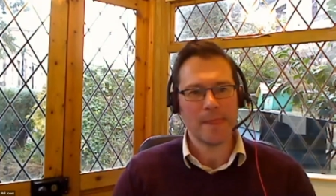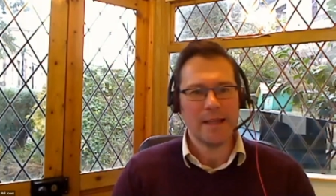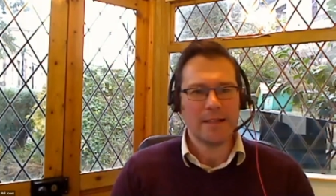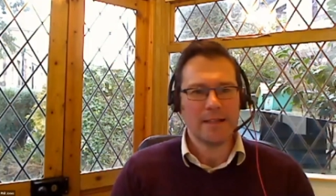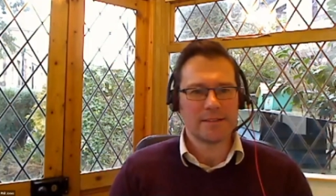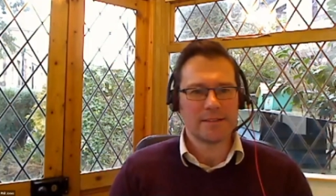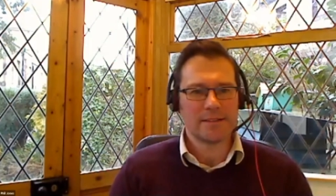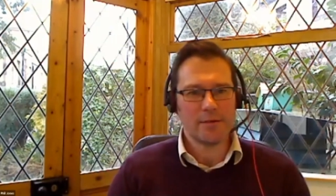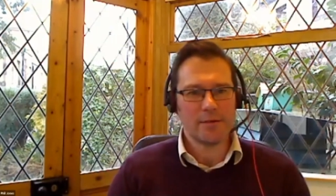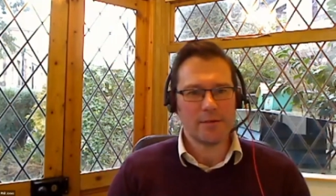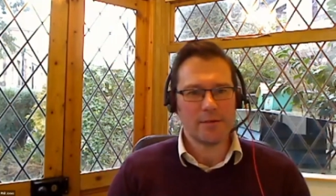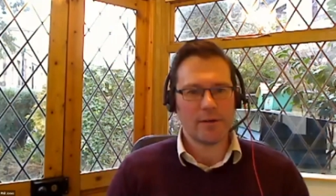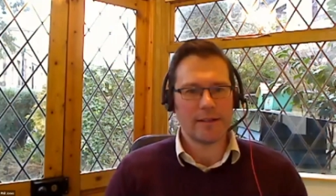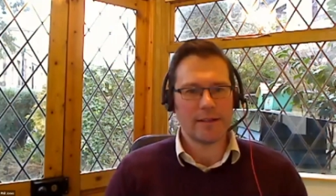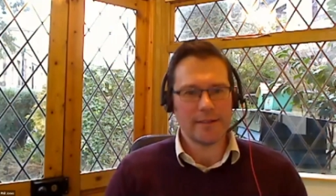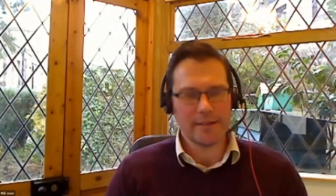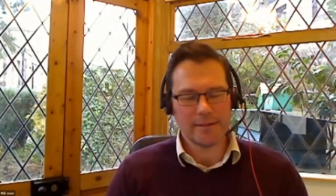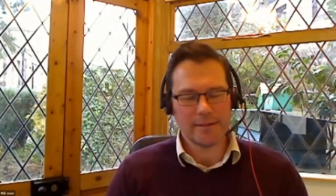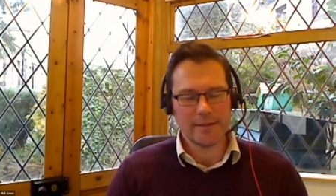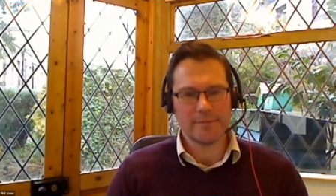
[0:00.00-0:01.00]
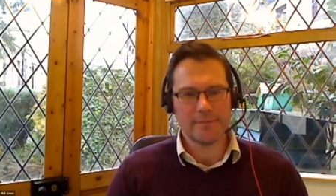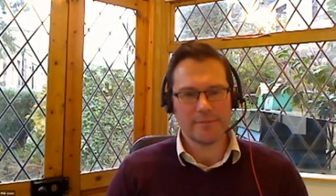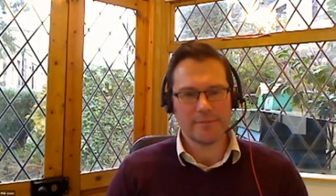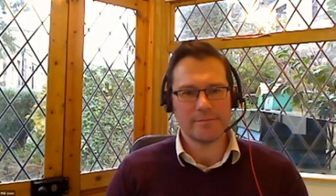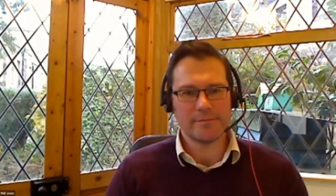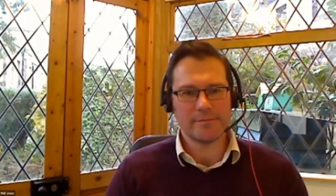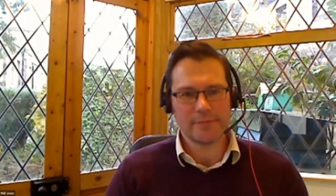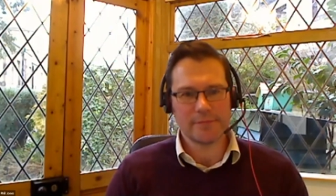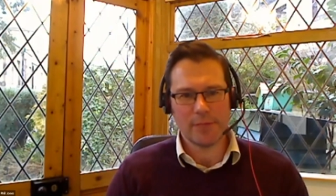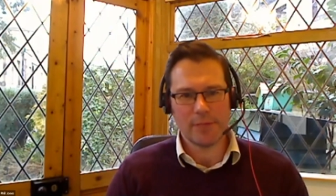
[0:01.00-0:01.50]
So I think that
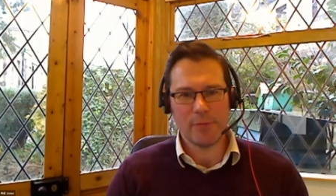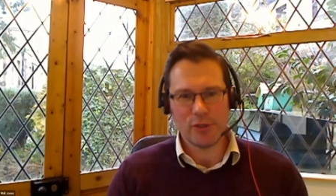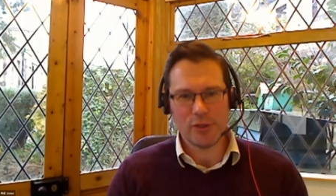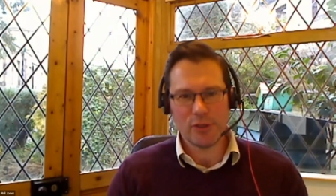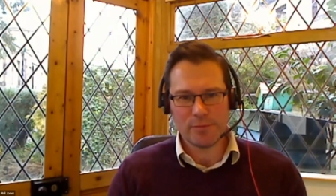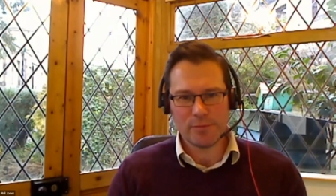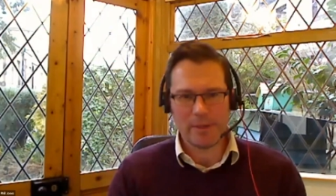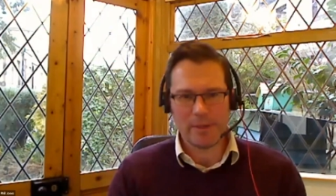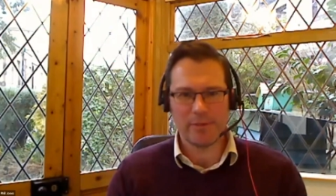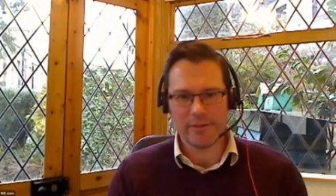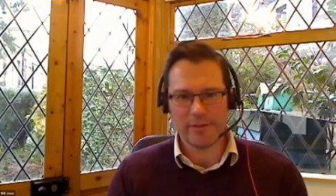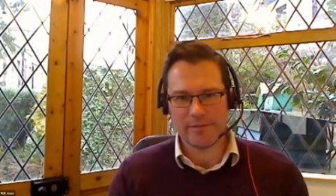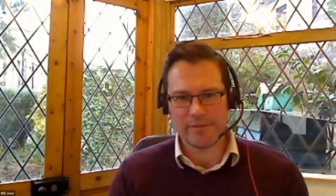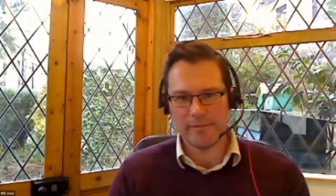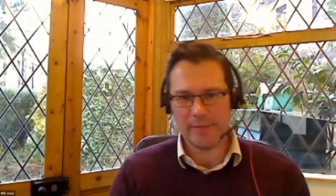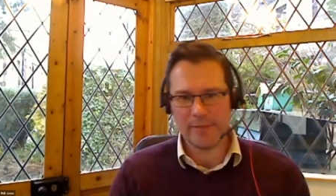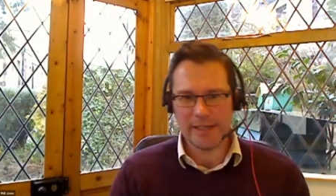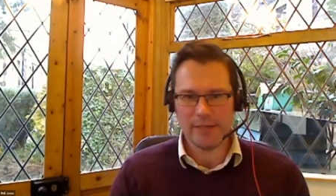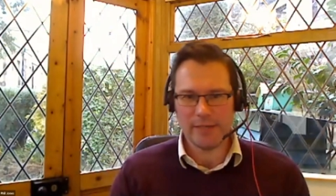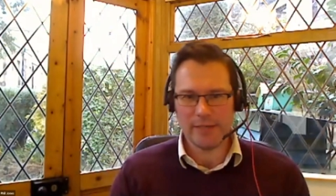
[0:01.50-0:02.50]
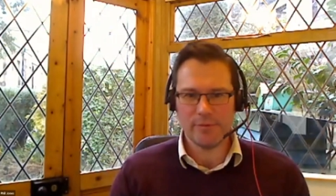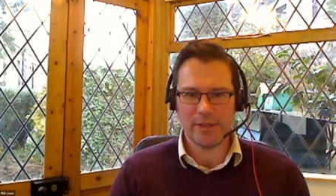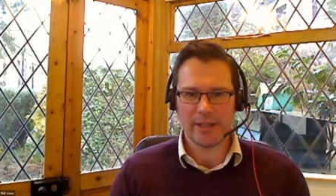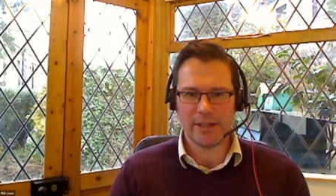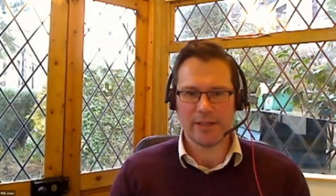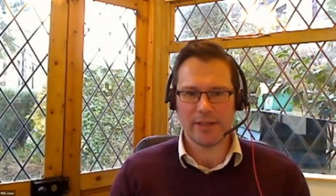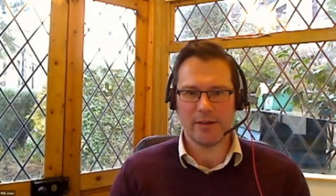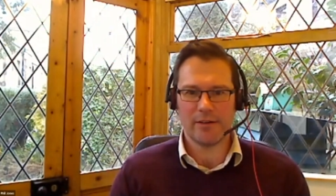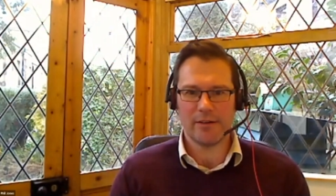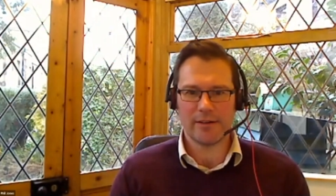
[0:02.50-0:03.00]
most people are familiar with the
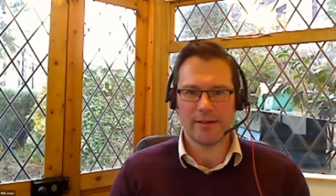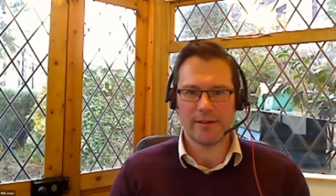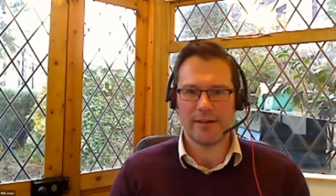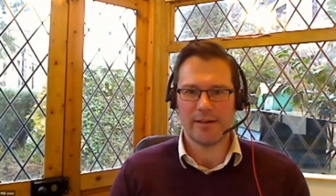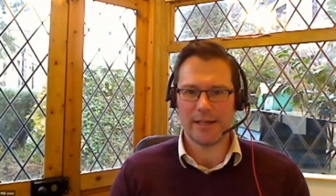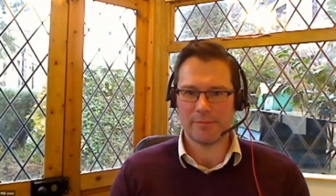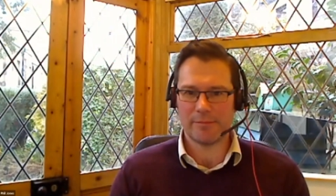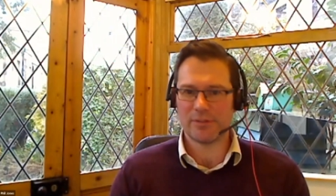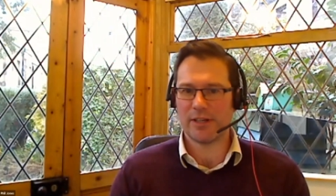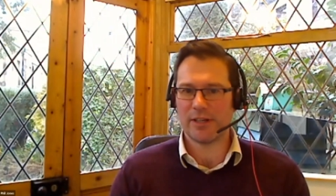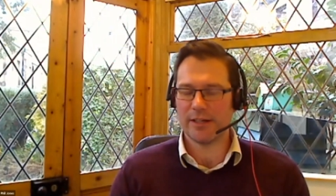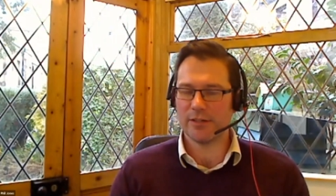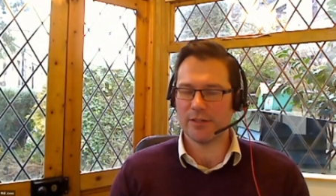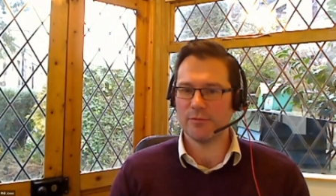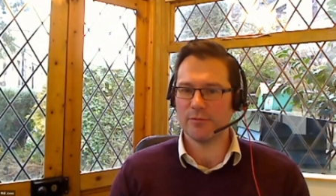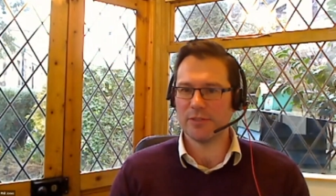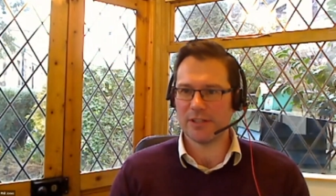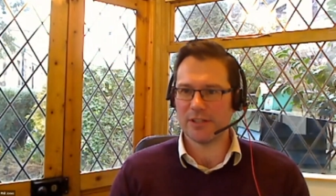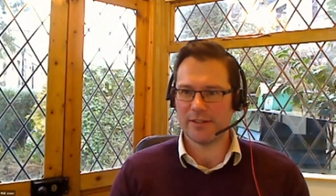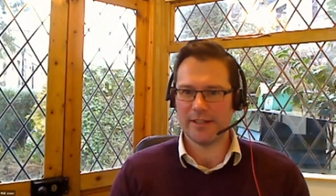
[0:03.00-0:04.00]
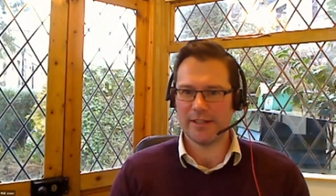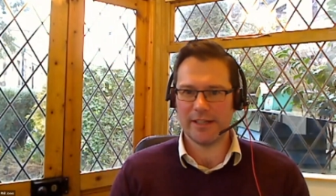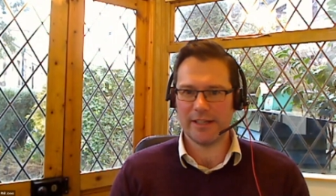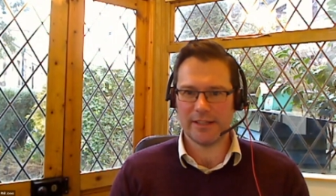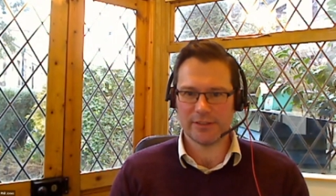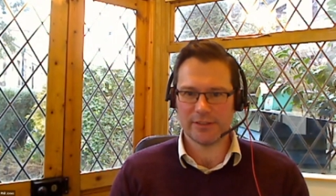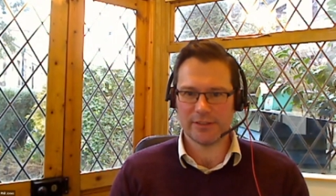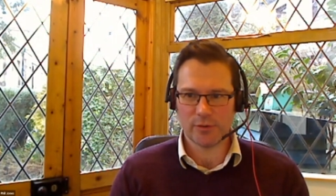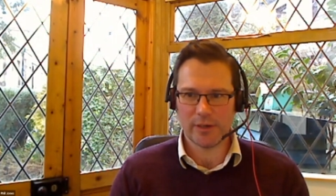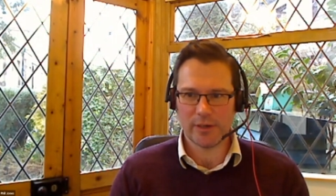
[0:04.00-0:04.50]
Gartner hype cycle, which I think
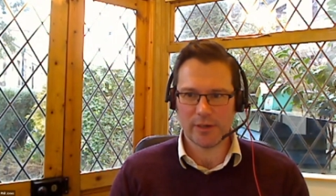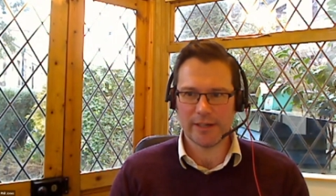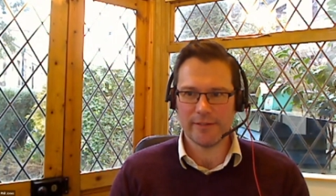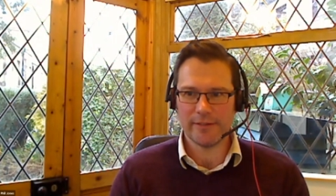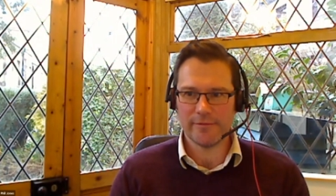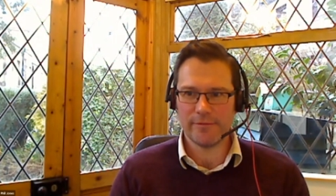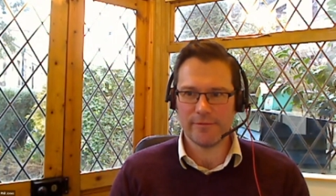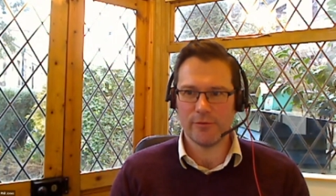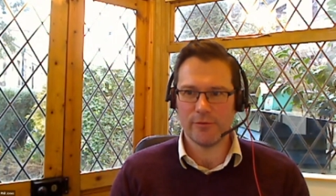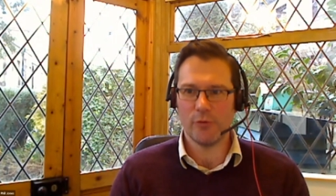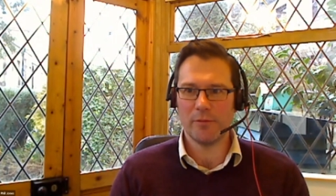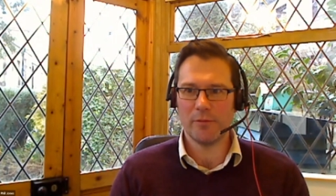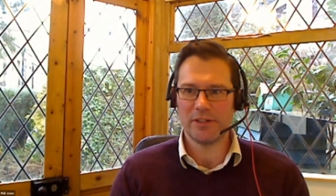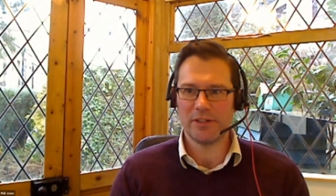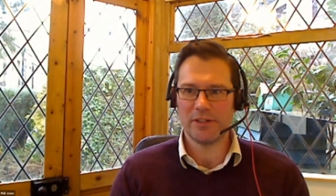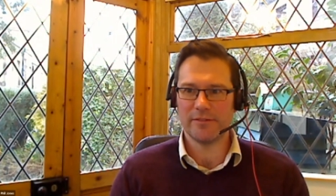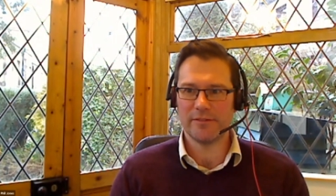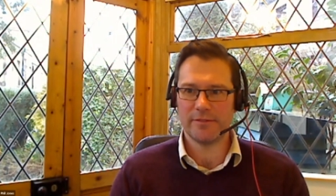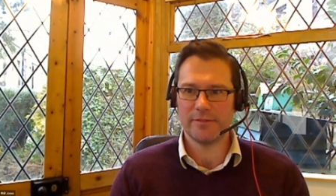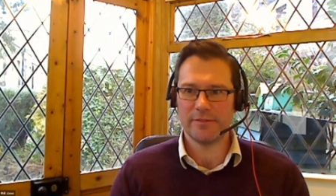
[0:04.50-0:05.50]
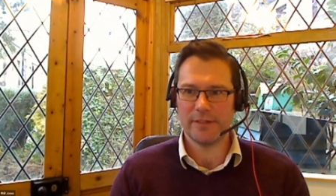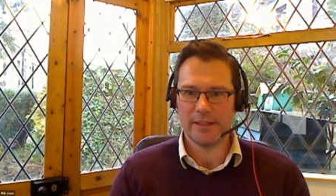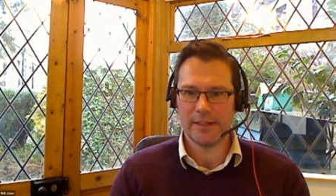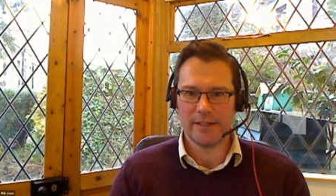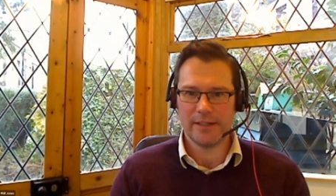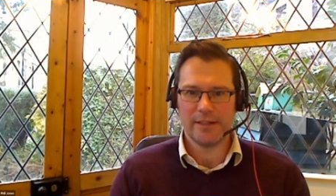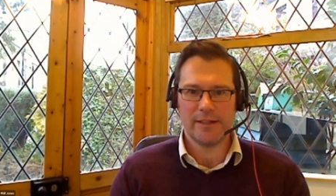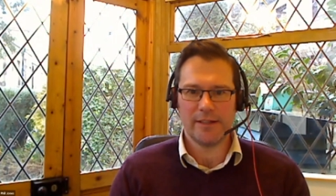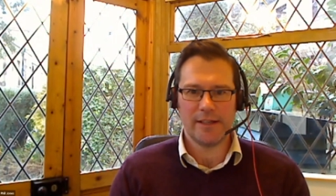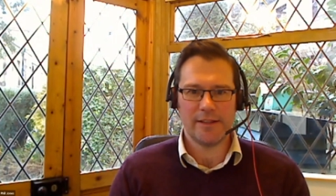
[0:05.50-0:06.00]
is quite informative
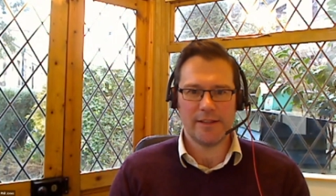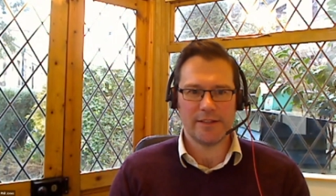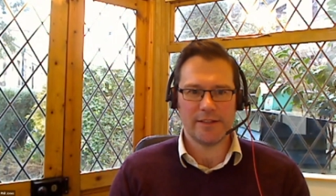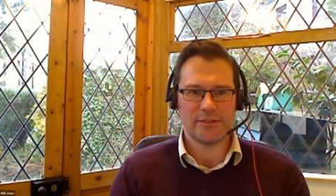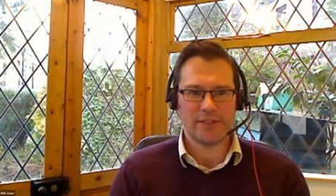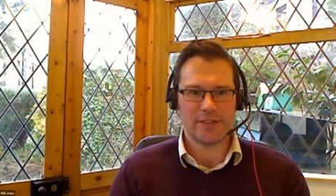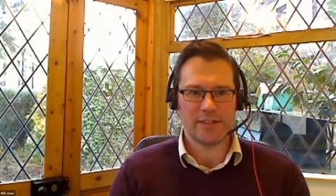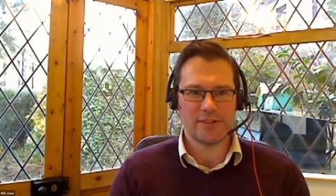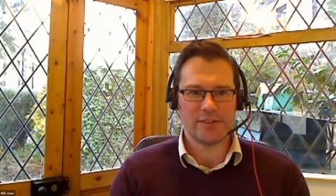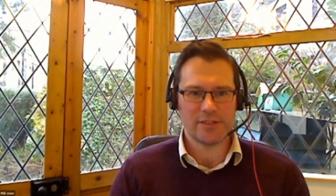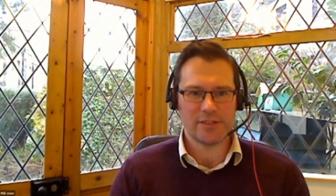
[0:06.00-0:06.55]
in this sense.